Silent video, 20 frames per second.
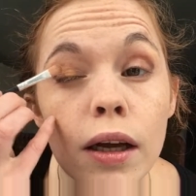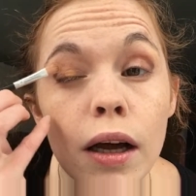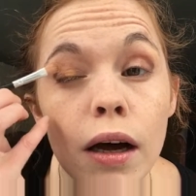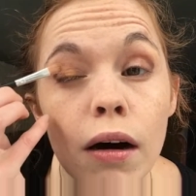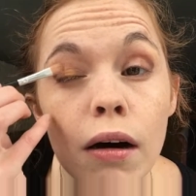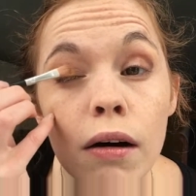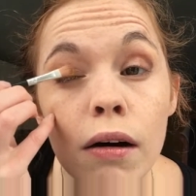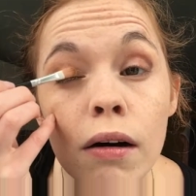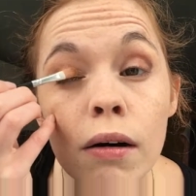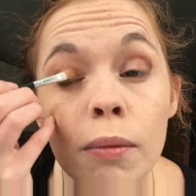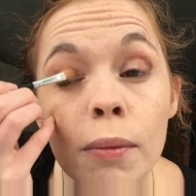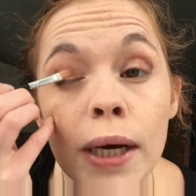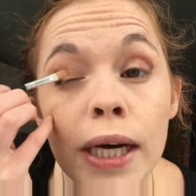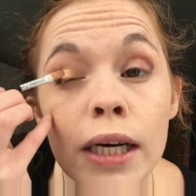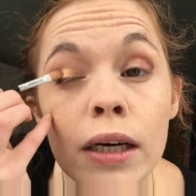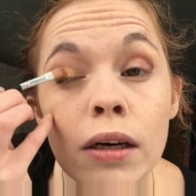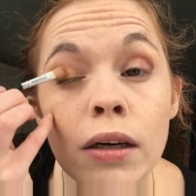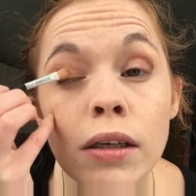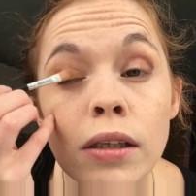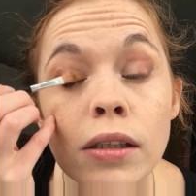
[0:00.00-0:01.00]
Oh my
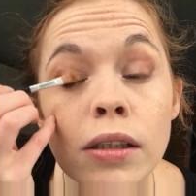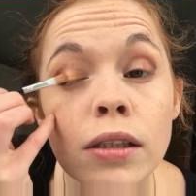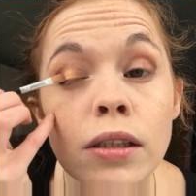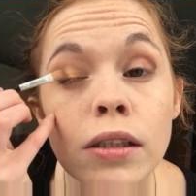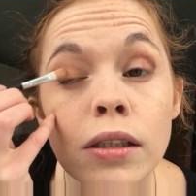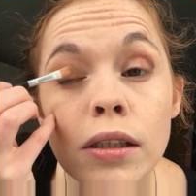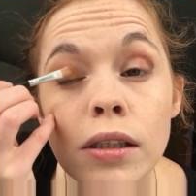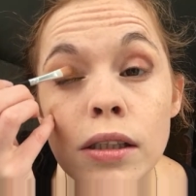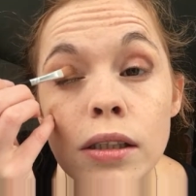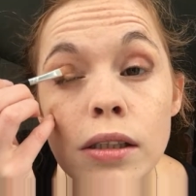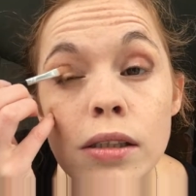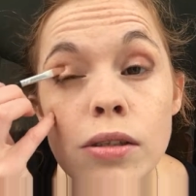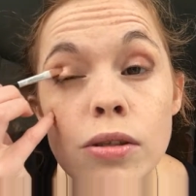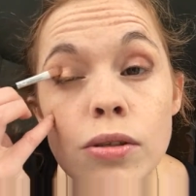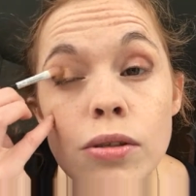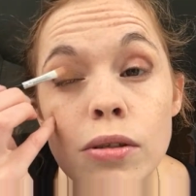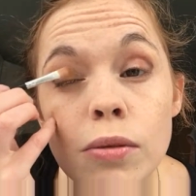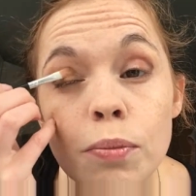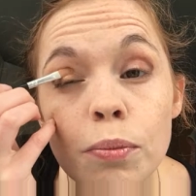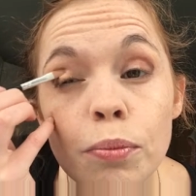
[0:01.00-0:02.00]
god, it's
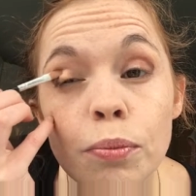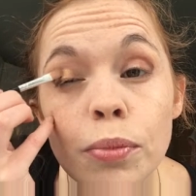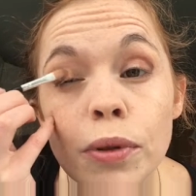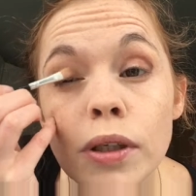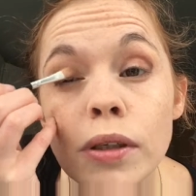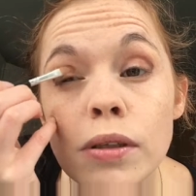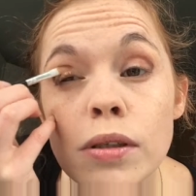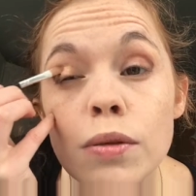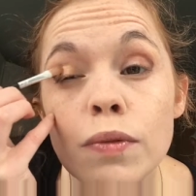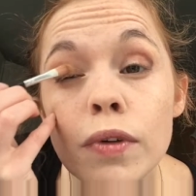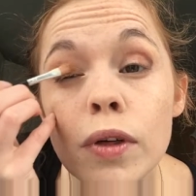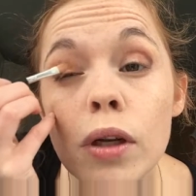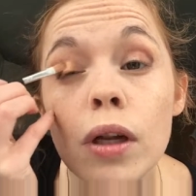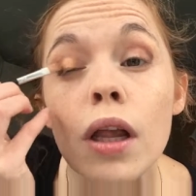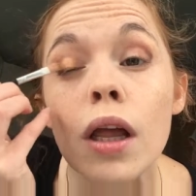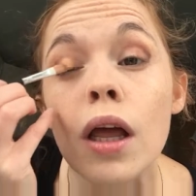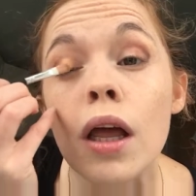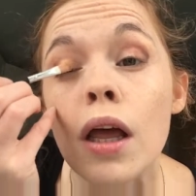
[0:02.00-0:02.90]
just beautiful.